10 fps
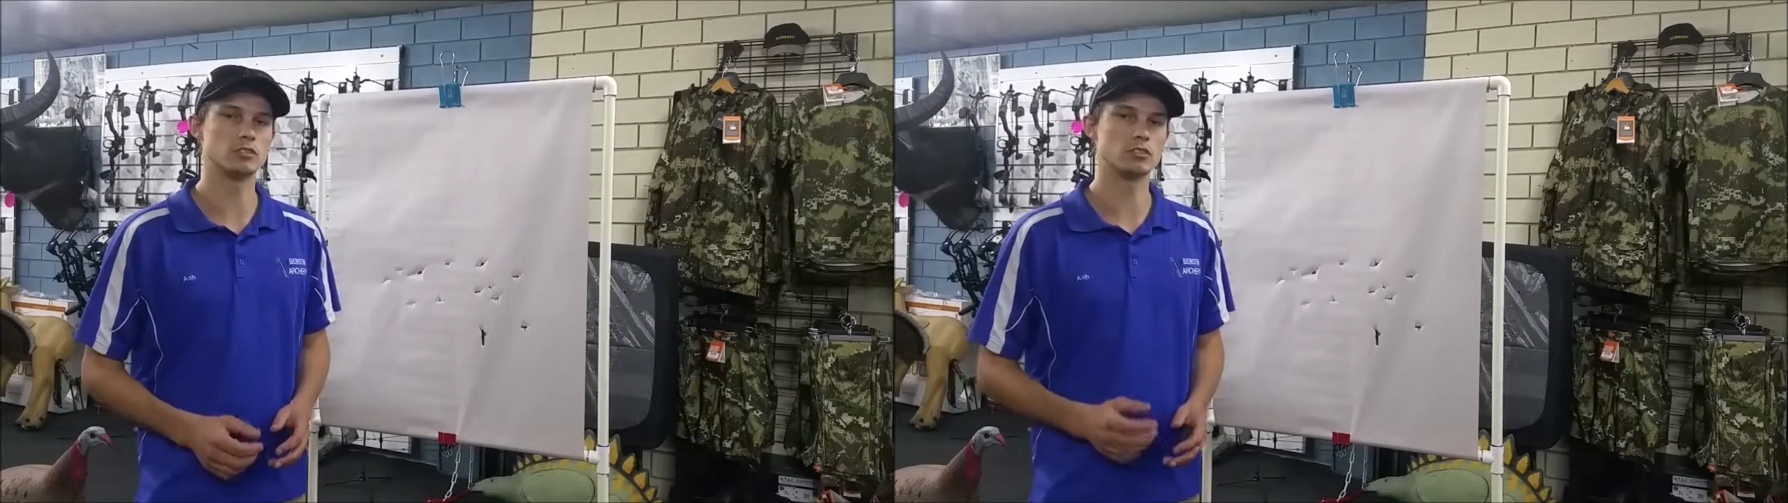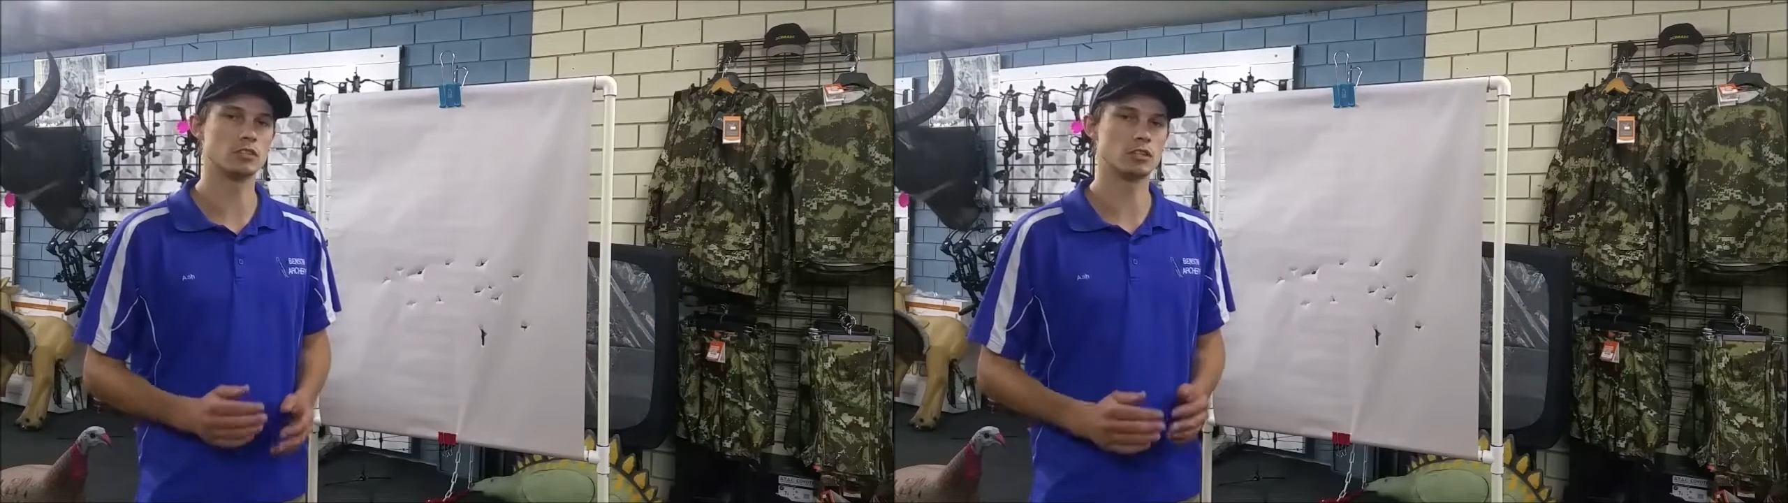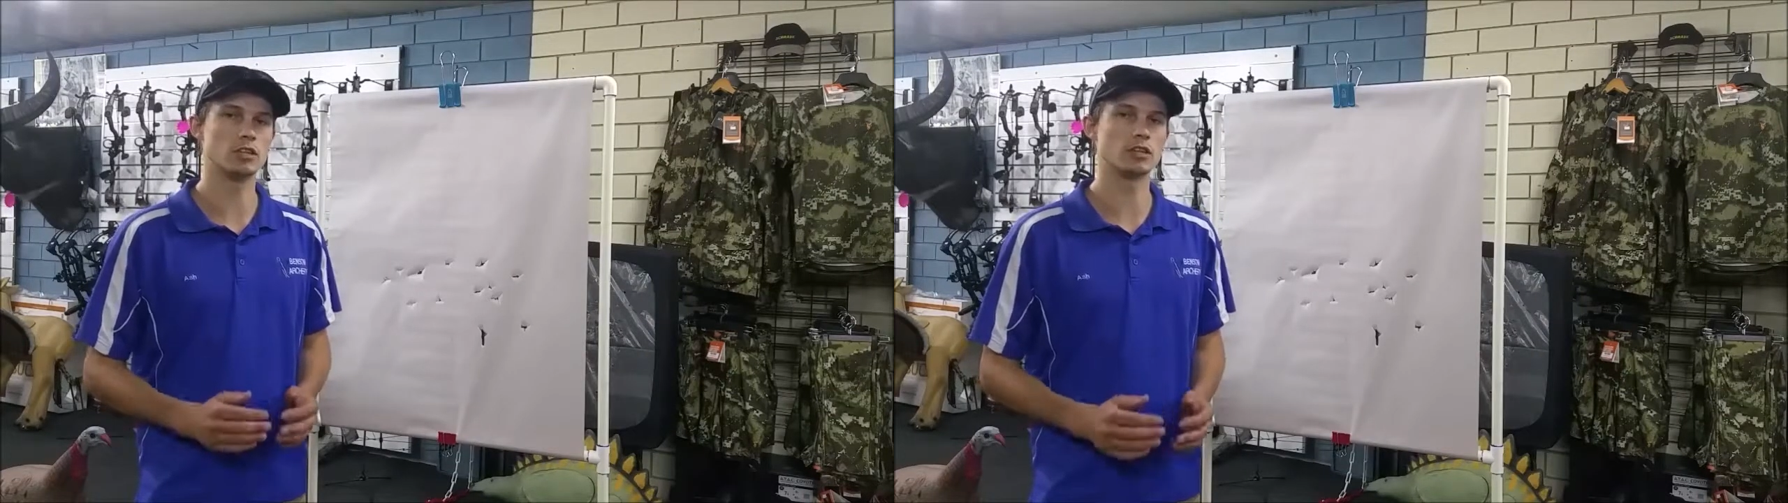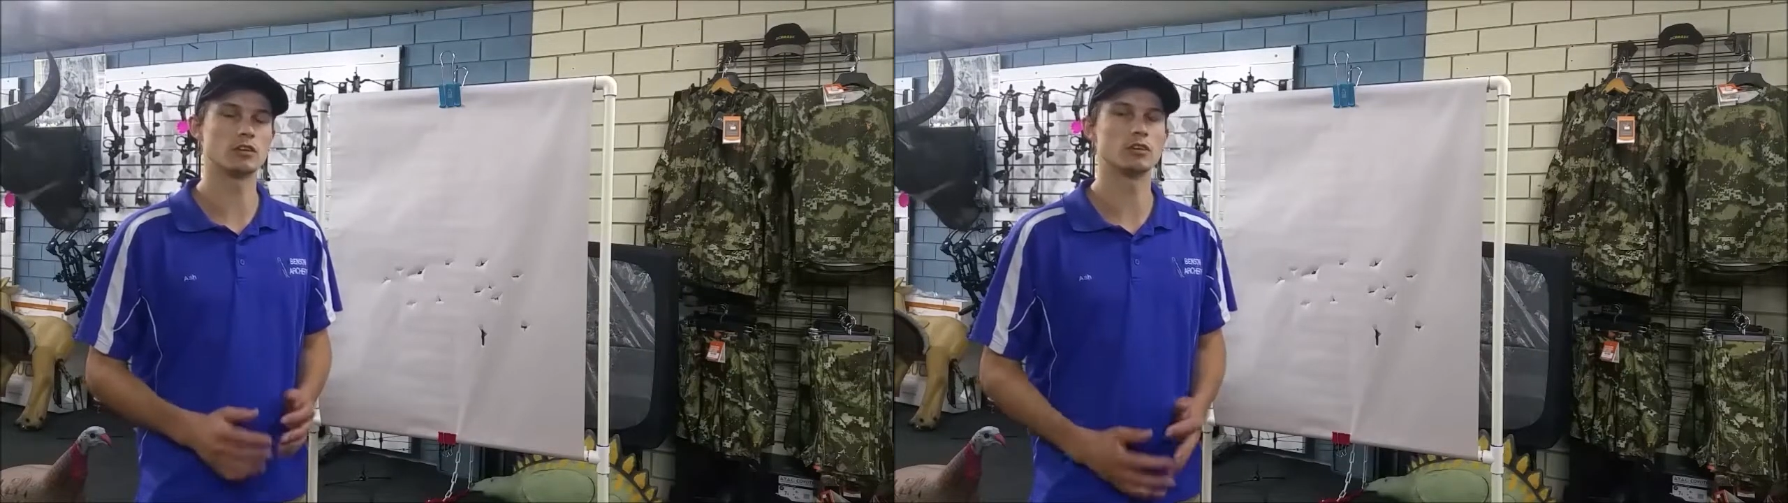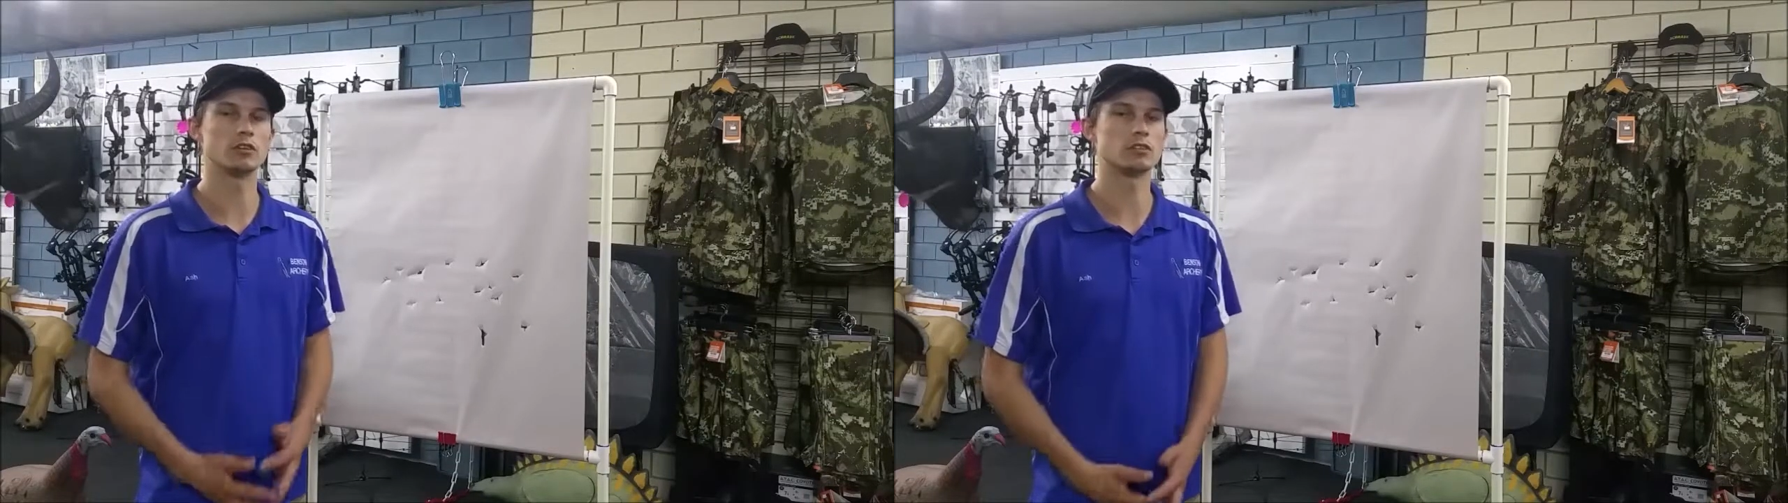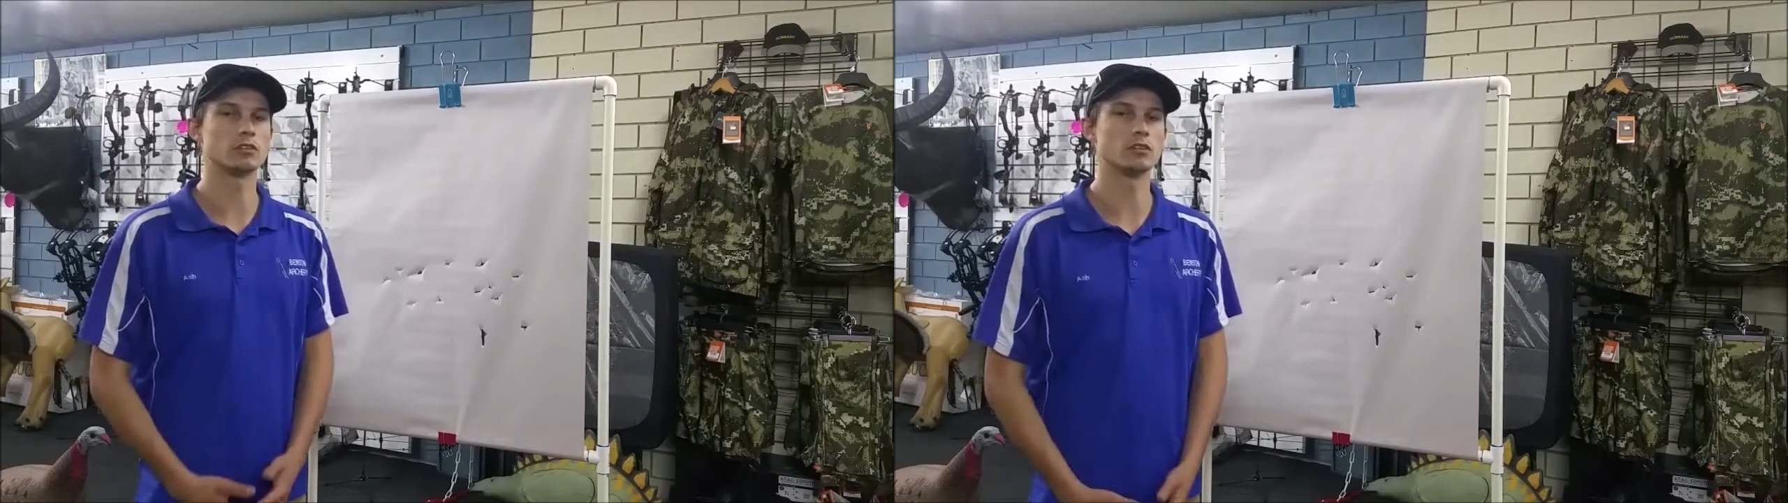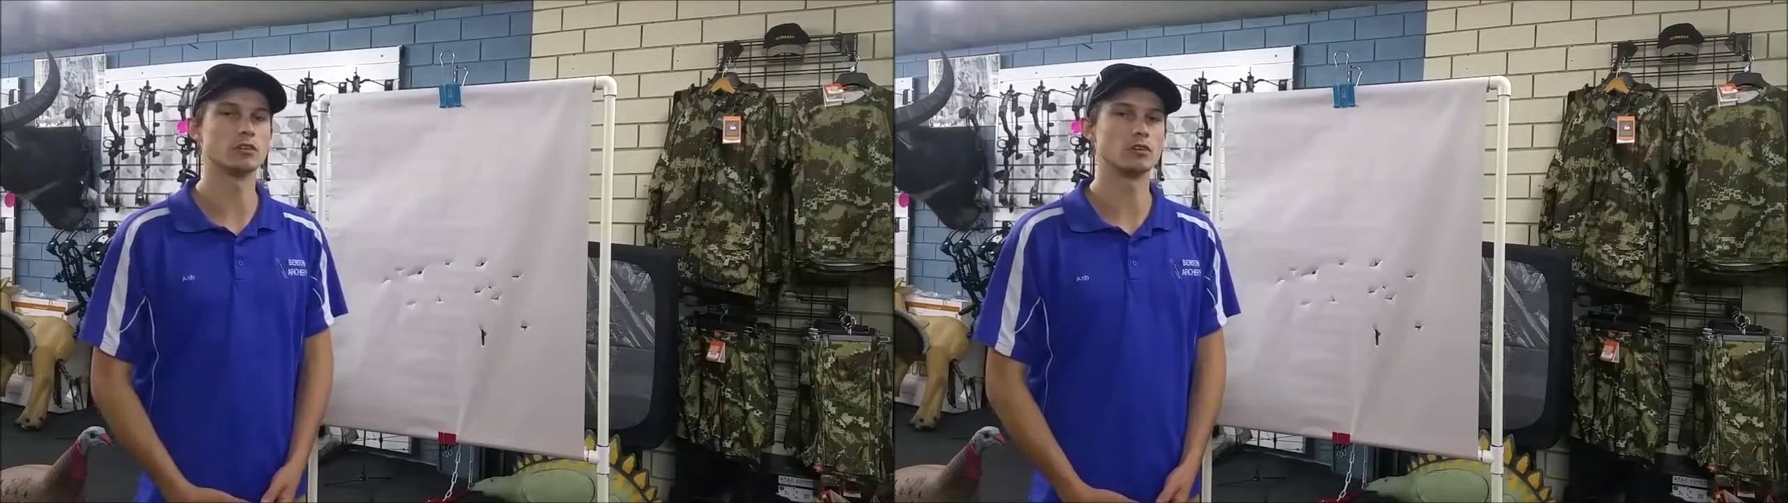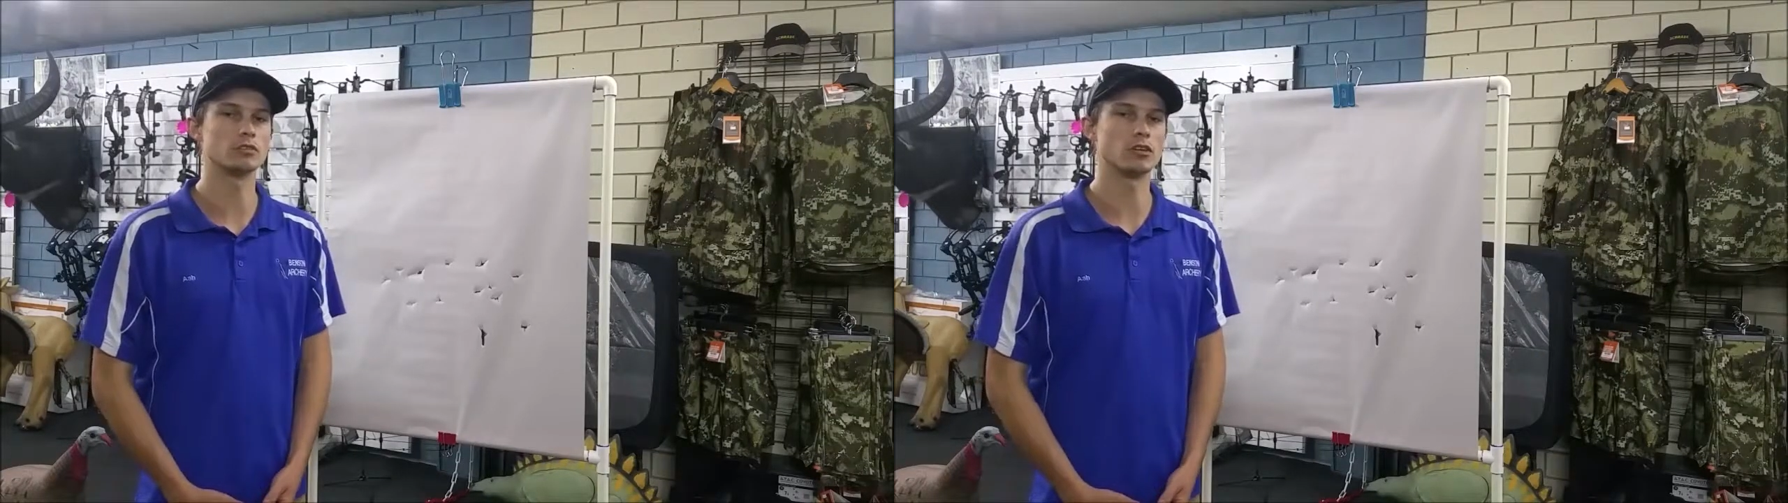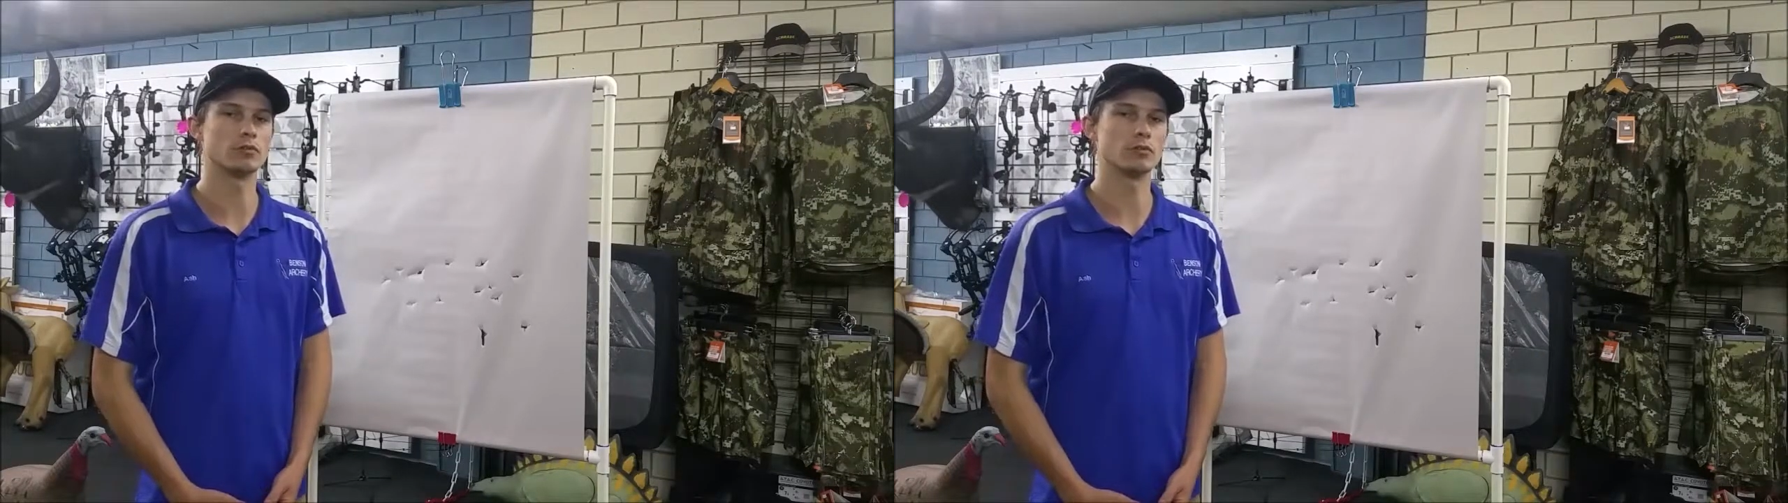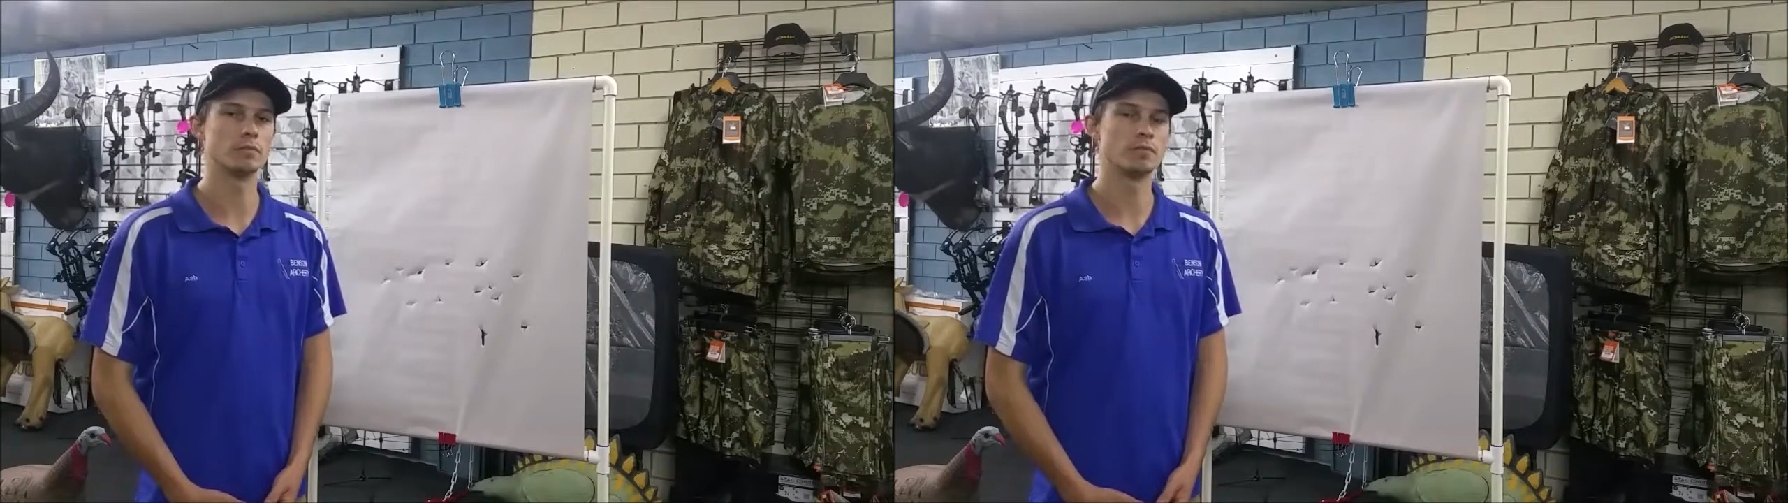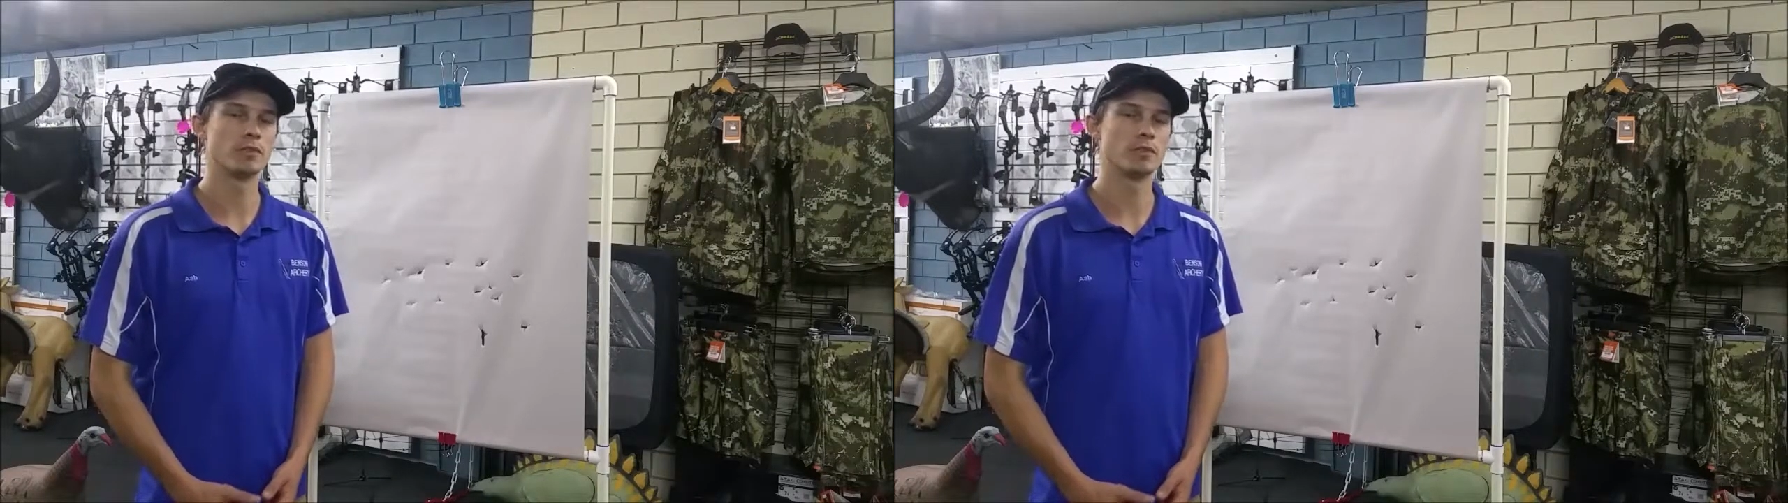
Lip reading: just to get that nice clean knock travel.